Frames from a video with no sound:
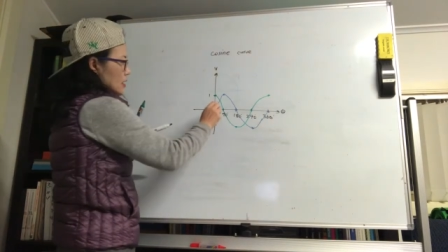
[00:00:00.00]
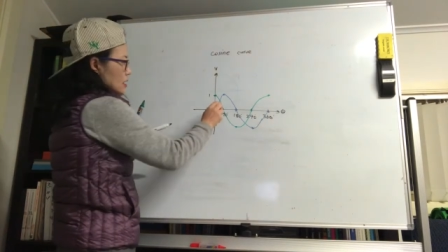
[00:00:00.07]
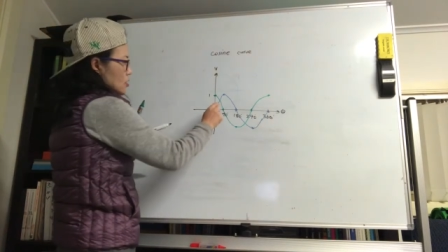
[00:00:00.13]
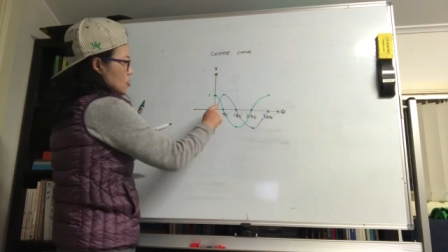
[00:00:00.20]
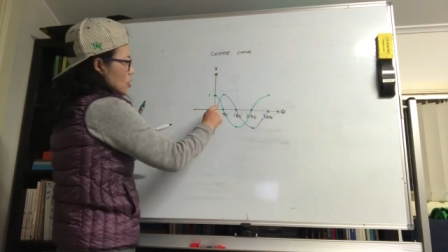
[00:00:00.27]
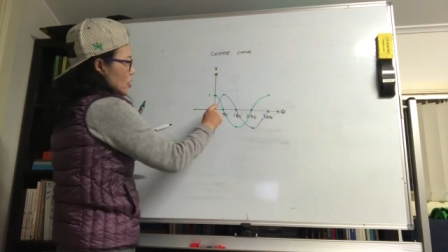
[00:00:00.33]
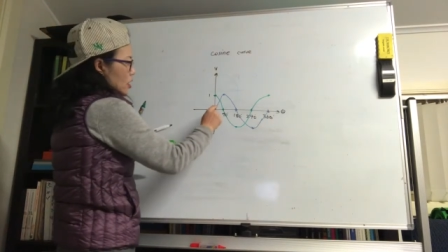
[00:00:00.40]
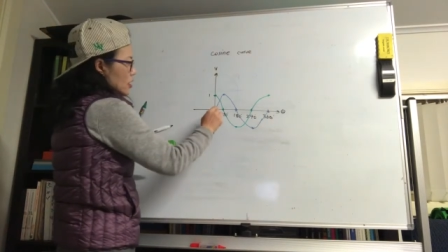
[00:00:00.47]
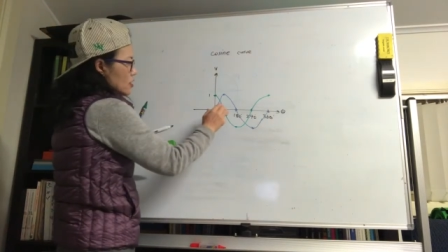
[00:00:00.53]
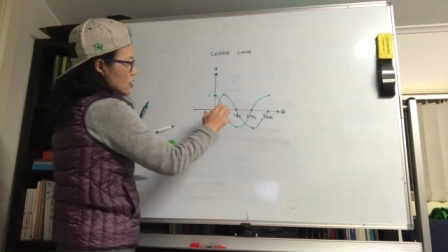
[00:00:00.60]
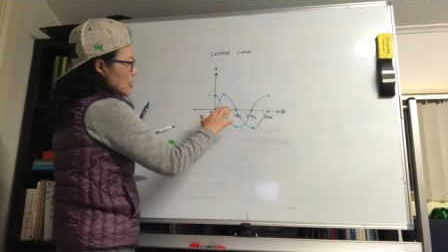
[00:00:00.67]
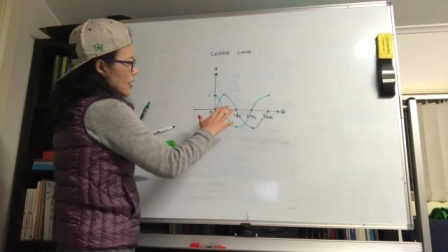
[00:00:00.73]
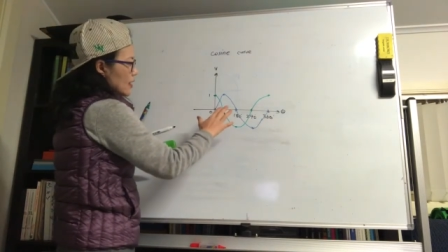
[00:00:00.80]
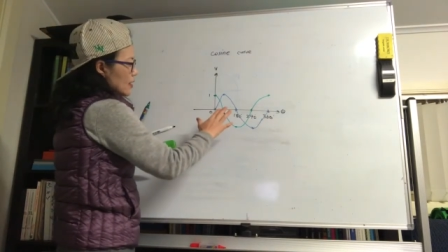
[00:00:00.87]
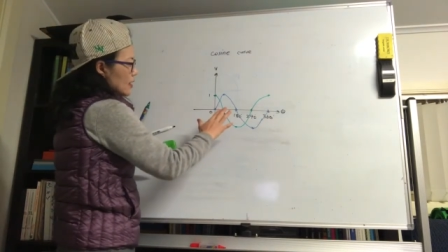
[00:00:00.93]
So it's
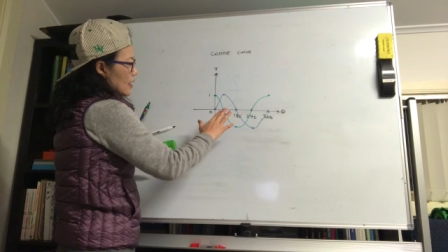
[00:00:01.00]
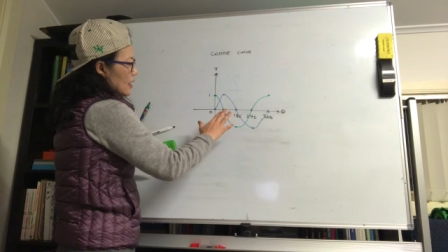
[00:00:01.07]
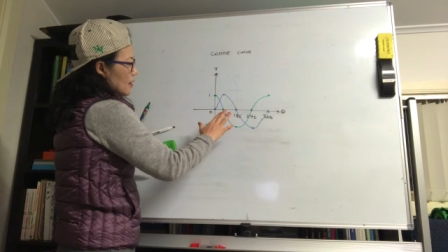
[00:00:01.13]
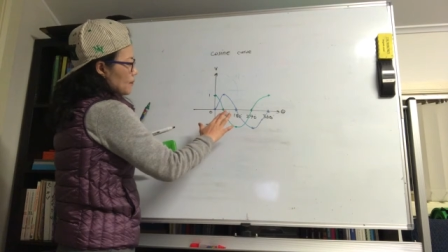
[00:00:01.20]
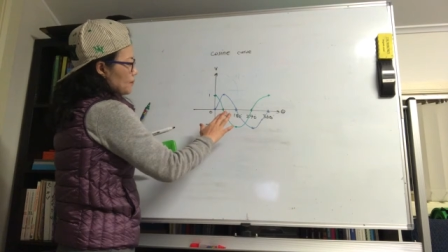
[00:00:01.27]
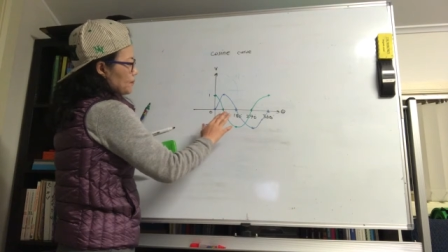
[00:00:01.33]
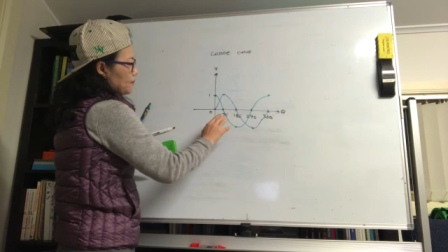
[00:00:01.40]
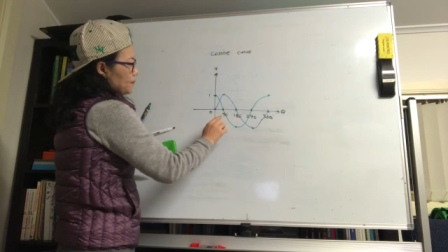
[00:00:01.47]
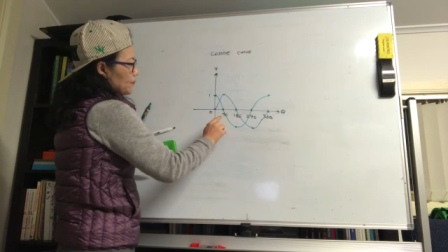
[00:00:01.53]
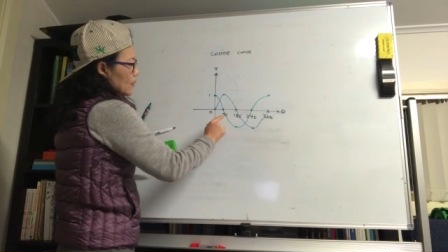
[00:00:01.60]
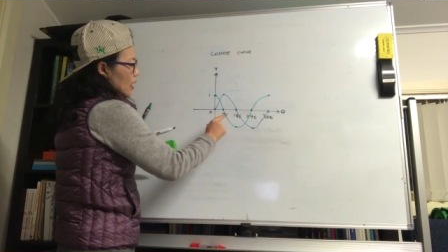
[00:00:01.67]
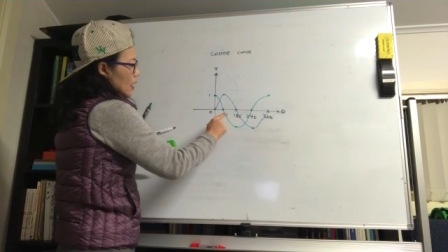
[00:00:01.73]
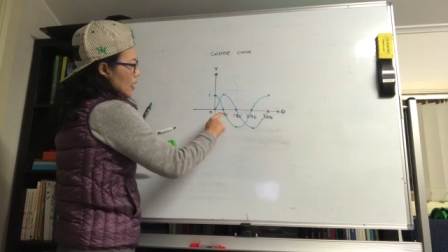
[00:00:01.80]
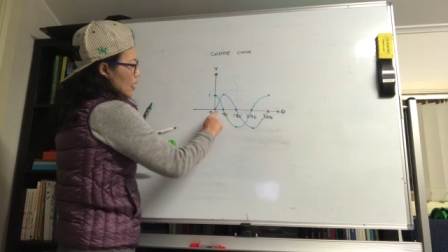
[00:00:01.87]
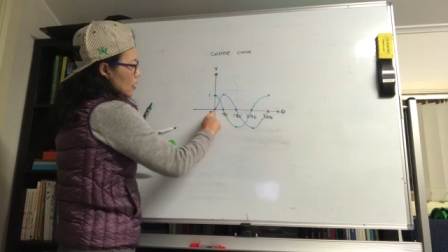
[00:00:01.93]
like
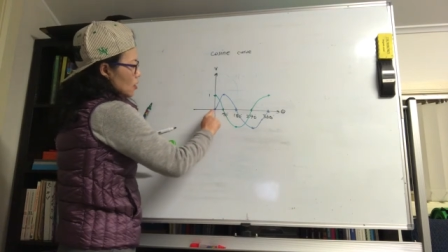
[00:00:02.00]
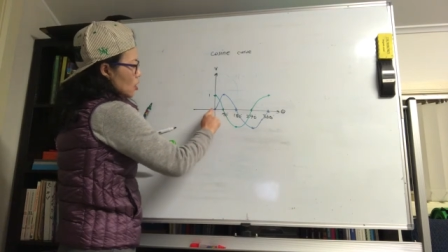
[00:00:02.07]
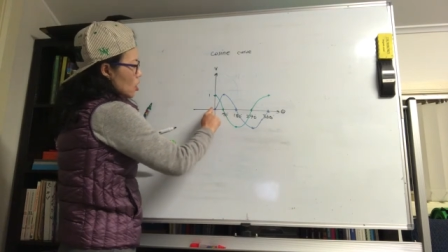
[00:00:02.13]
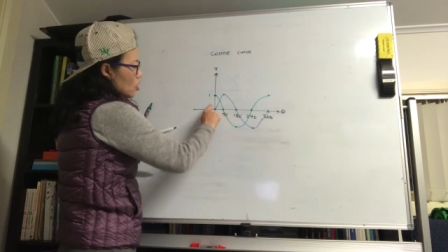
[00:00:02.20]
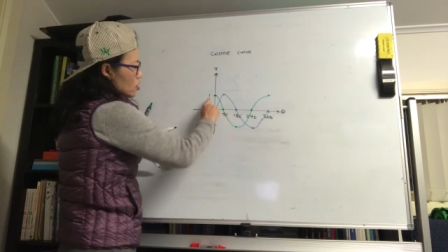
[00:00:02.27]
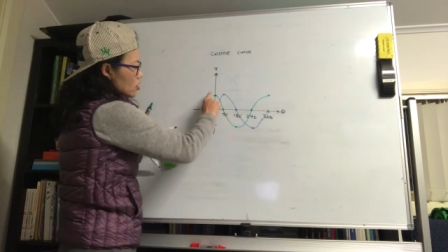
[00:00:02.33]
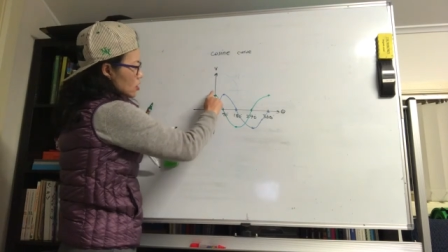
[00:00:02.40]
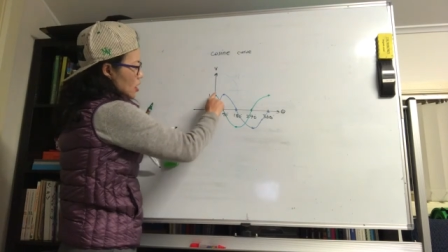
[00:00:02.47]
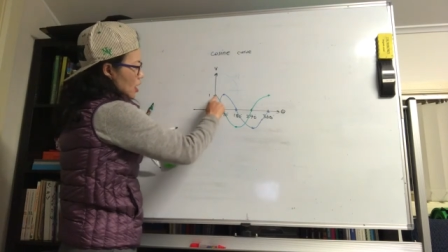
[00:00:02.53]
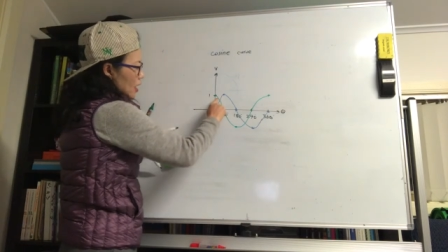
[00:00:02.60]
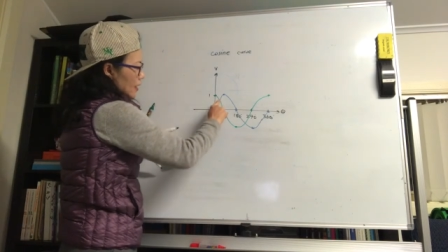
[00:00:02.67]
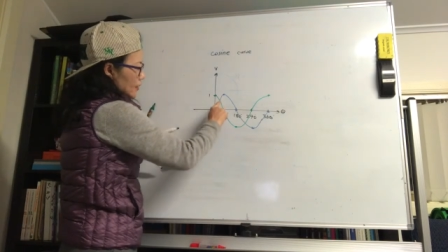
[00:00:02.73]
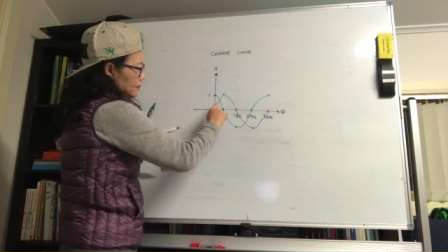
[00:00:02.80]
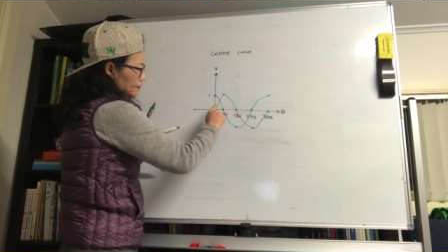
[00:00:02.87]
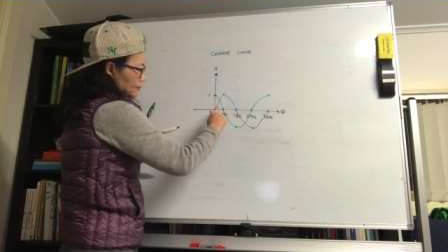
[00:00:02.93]
a cosine